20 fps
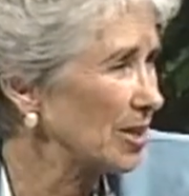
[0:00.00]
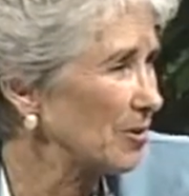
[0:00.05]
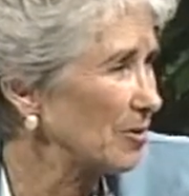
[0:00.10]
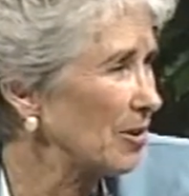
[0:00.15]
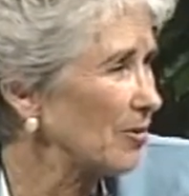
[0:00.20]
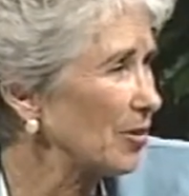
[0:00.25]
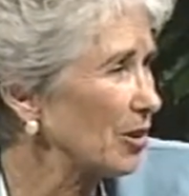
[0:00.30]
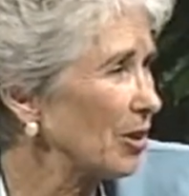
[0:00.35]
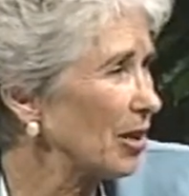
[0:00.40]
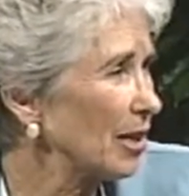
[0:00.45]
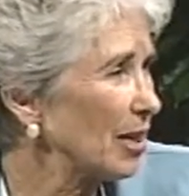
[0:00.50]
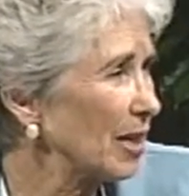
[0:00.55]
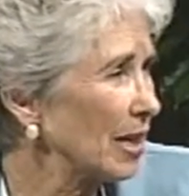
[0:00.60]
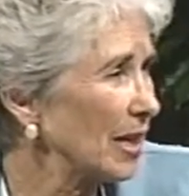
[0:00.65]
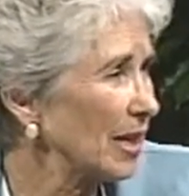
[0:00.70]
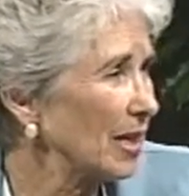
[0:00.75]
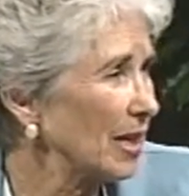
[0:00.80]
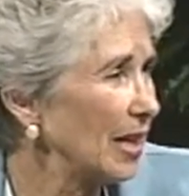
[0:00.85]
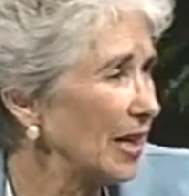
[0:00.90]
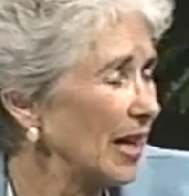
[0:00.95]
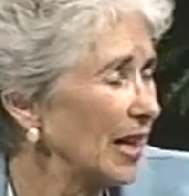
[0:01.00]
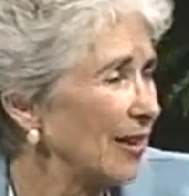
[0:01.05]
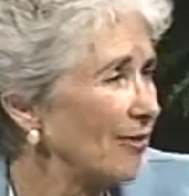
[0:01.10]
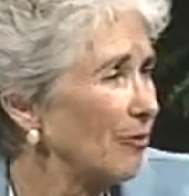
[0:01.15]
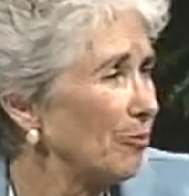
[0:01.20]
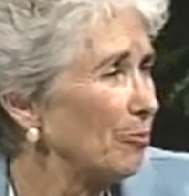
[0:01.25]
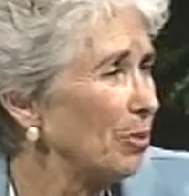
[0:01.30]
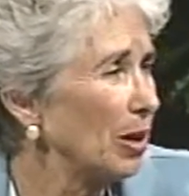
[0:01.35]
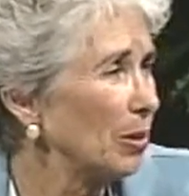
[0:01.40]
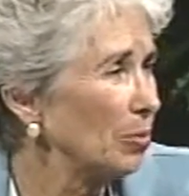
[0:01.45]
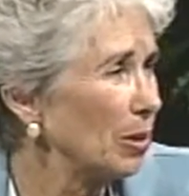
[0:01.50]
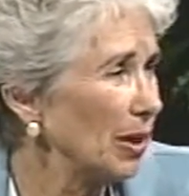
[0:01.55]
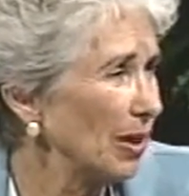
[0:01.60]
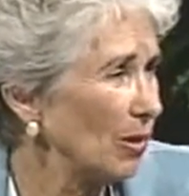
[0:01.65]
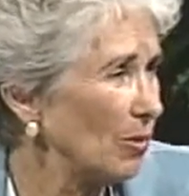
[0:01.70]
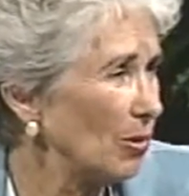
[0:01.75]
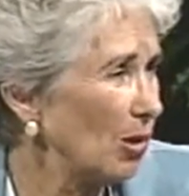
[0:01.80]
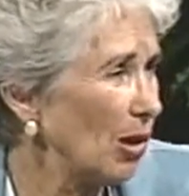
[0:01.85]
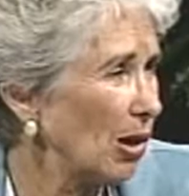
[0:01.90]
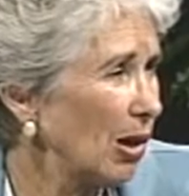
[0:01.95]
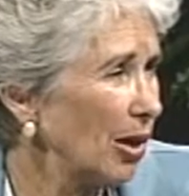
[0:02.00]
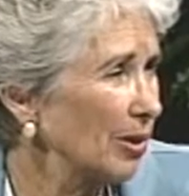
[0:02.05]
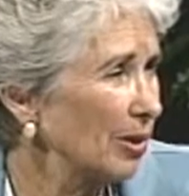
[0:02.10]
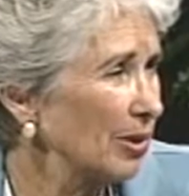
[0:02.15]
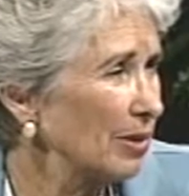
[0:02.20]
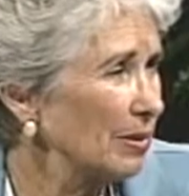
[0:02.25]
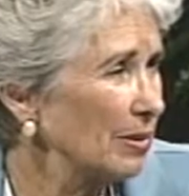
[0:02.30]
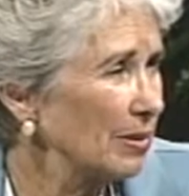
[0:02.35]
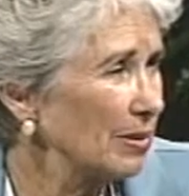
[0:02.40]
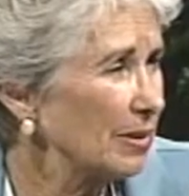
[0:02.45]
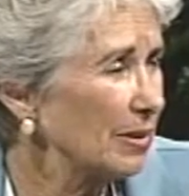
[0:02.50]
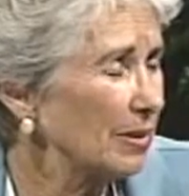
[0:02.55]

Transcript: They were very glad to have public water.